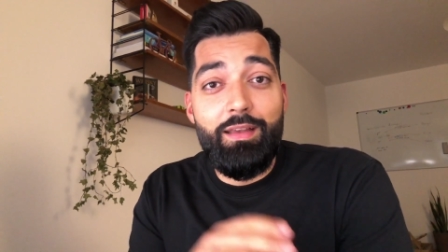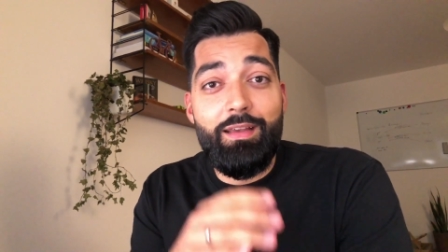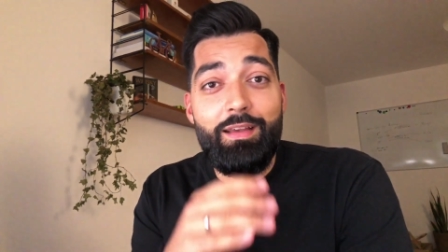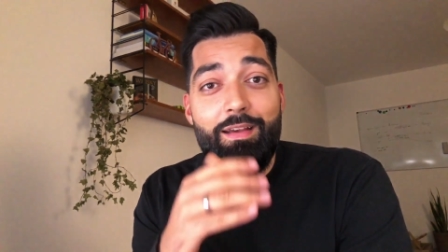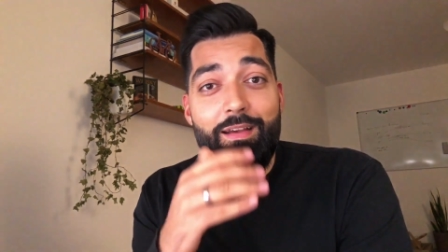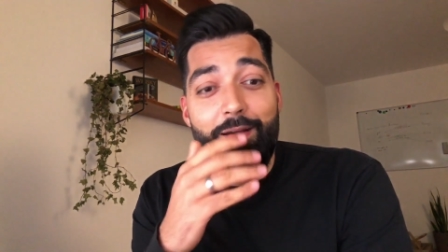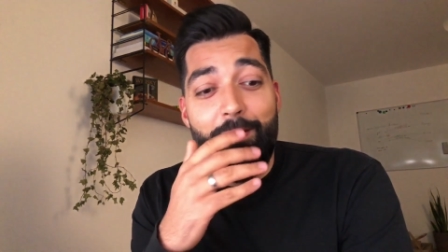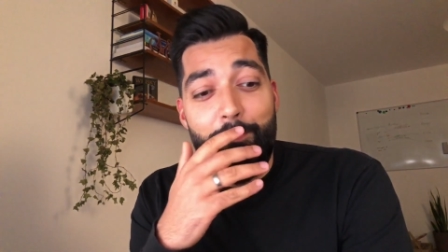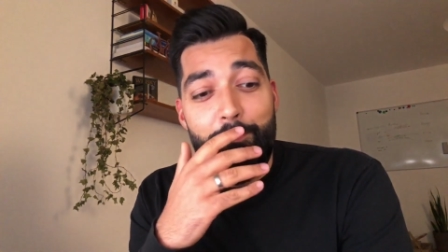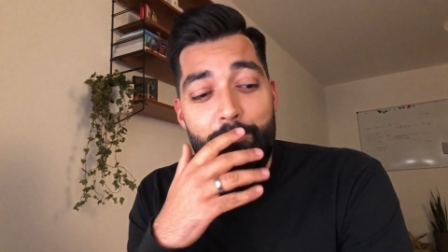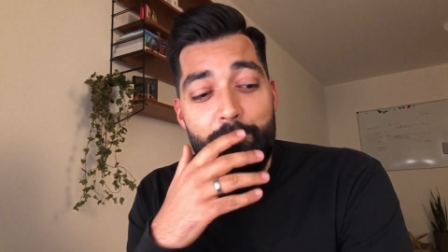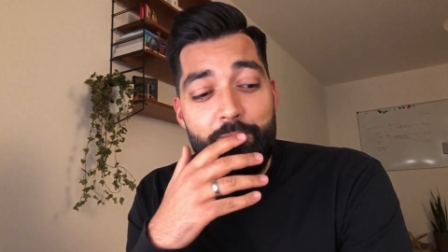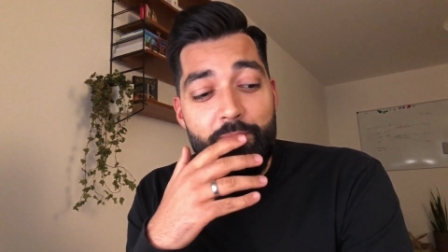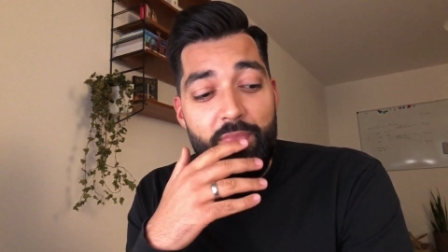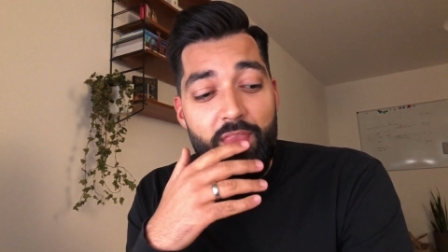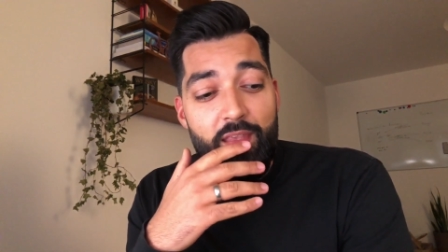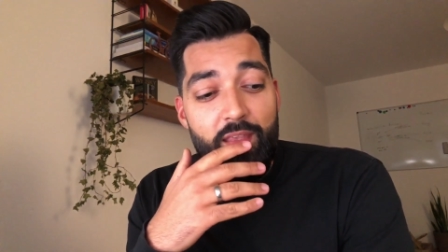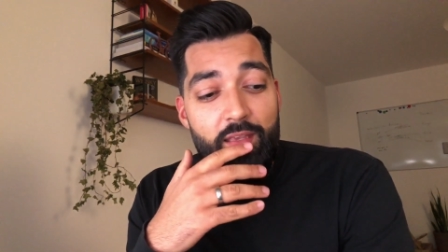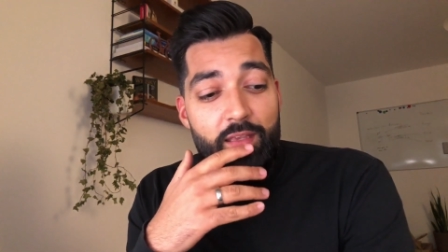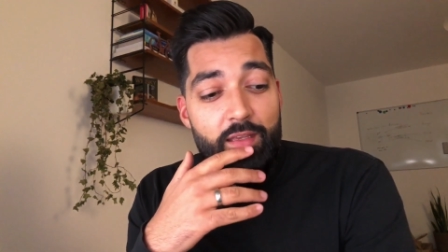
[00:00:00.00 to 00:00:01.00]

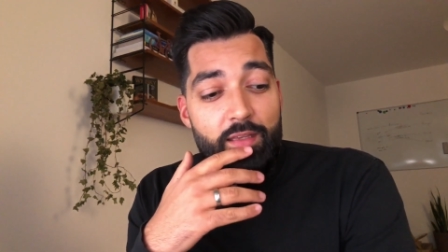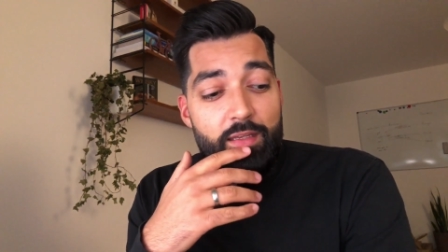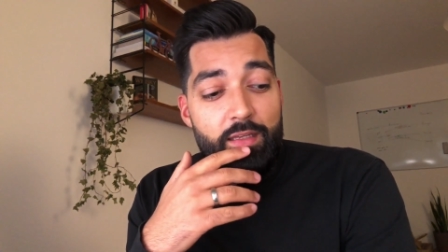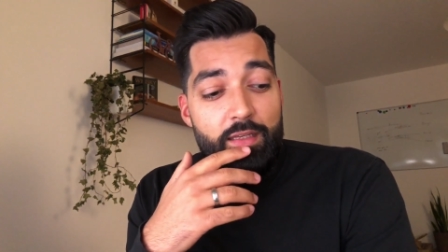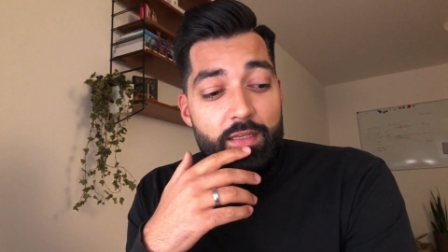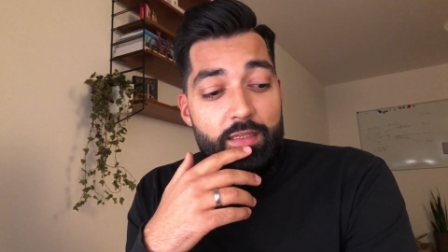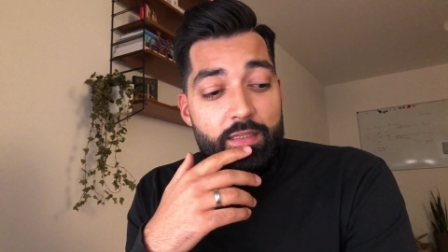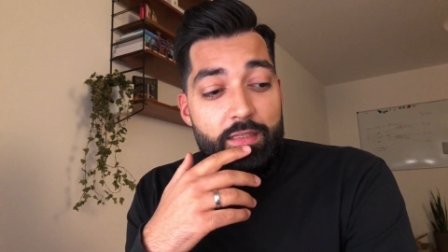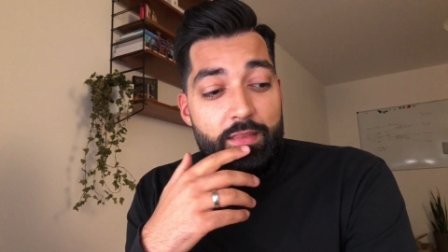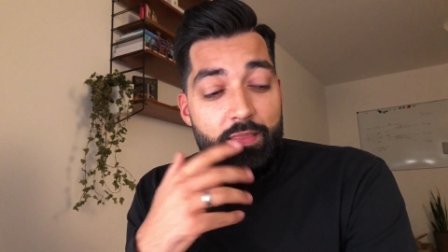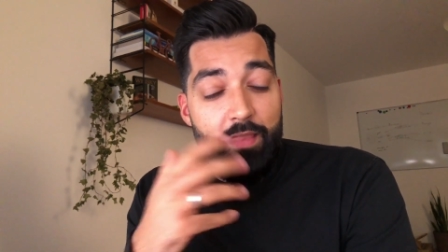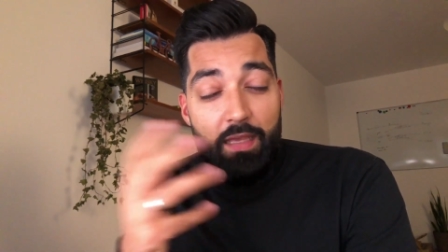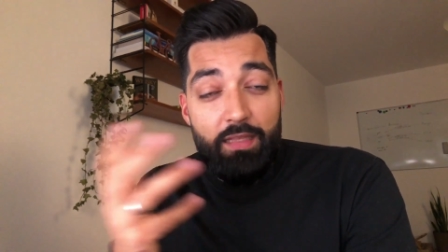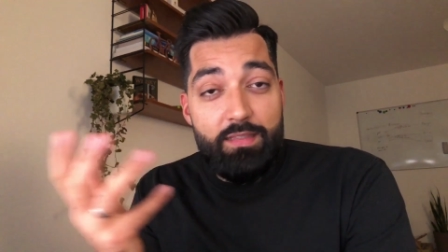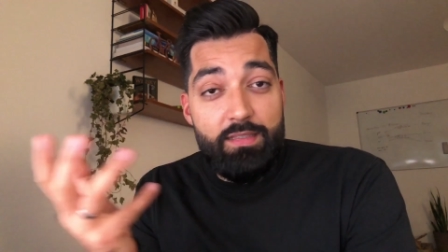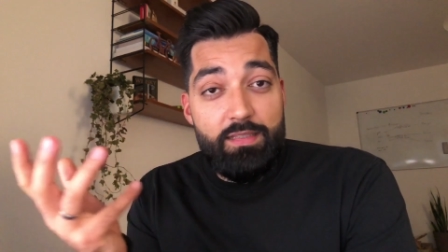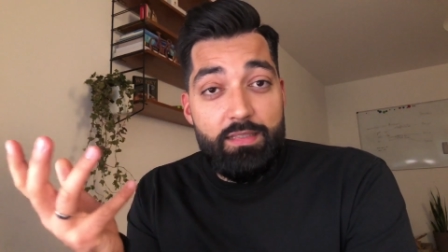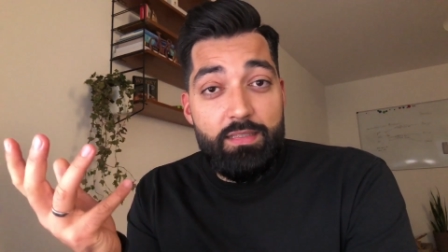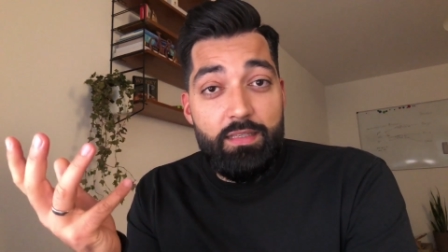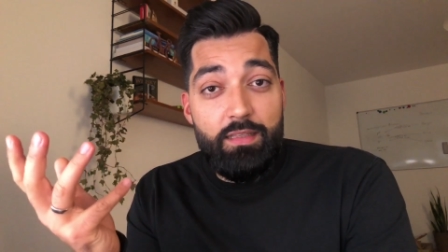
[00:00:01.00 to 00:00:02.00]
Um,
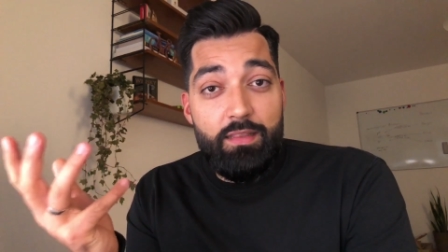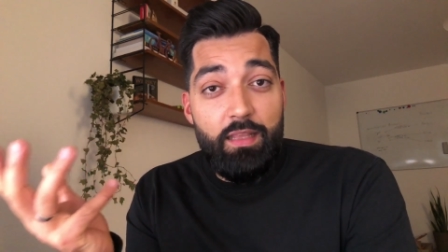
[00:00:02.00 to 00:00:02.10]
that's